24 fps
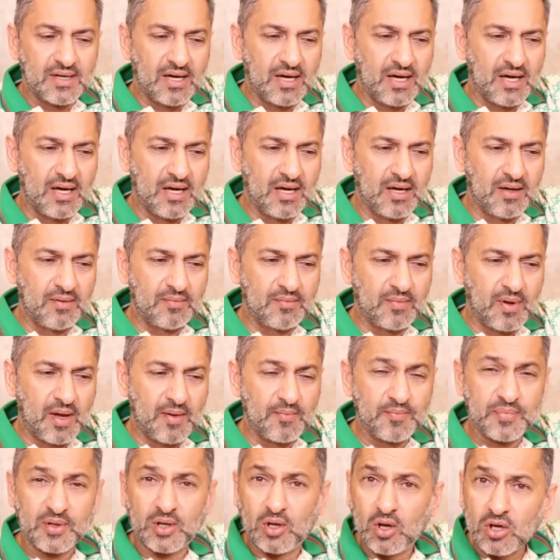
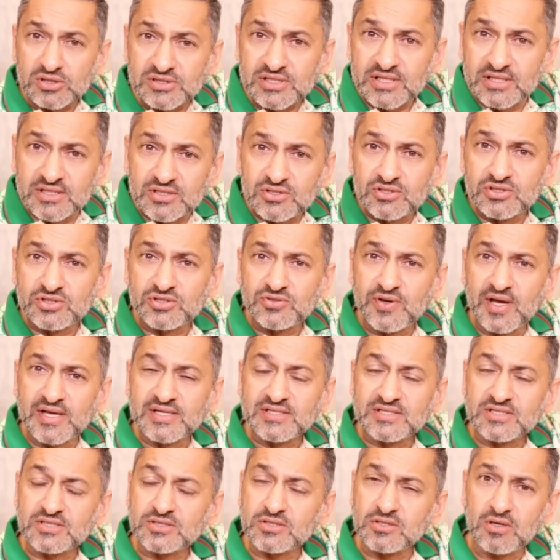And because interest
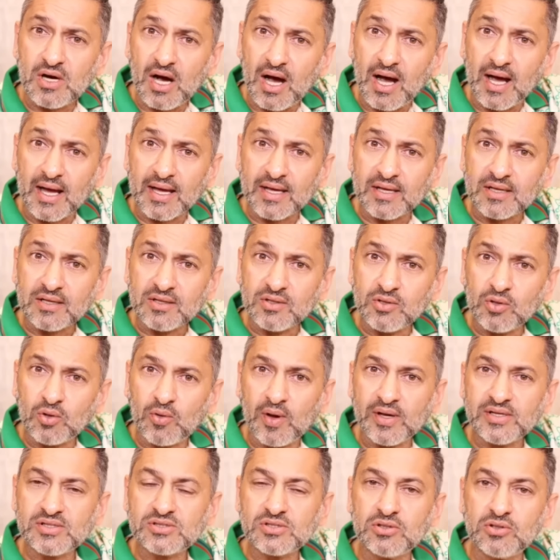rates are so high, you're
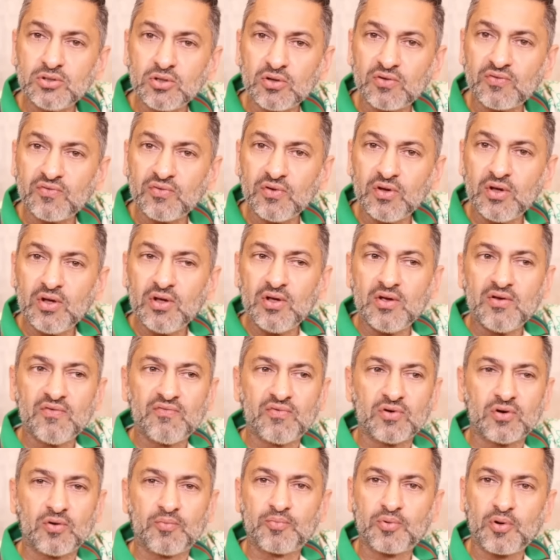going to look
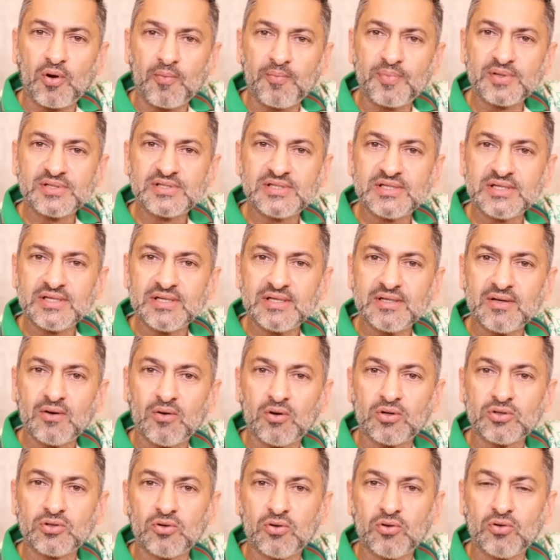for a property,
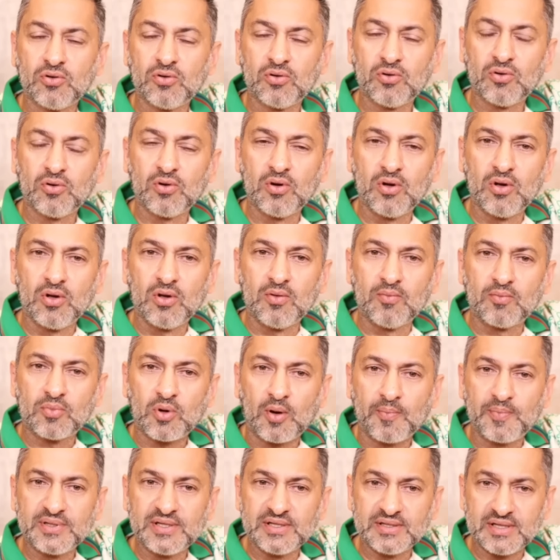or your
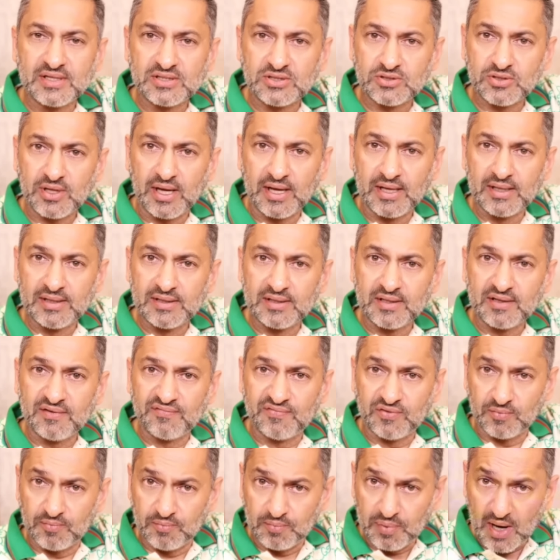property that you're in,
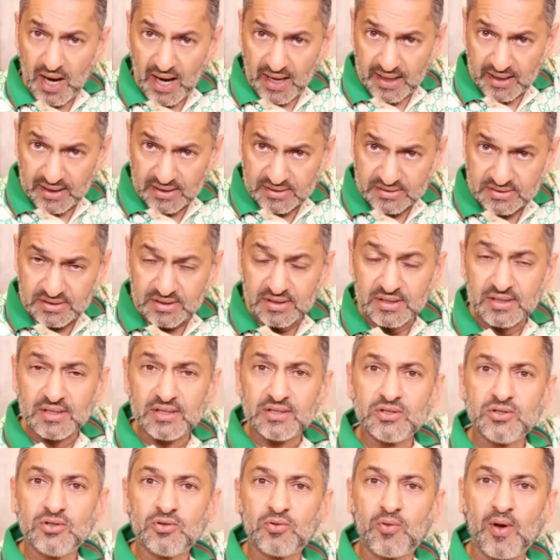if you buy it,
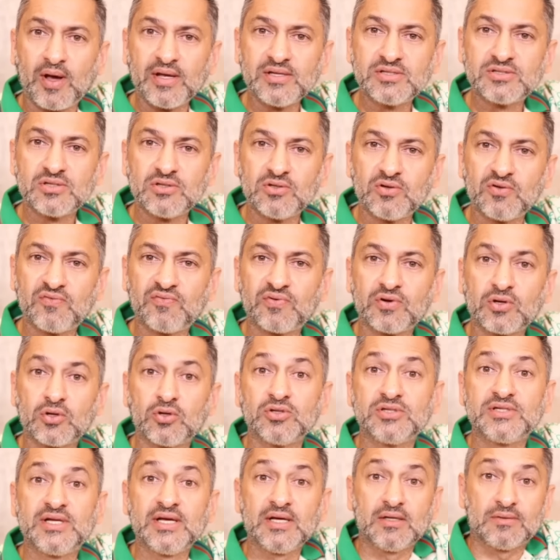you're going to look for a
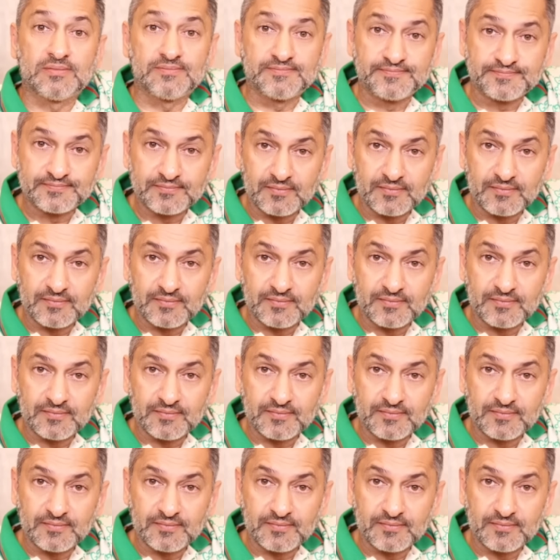good deal.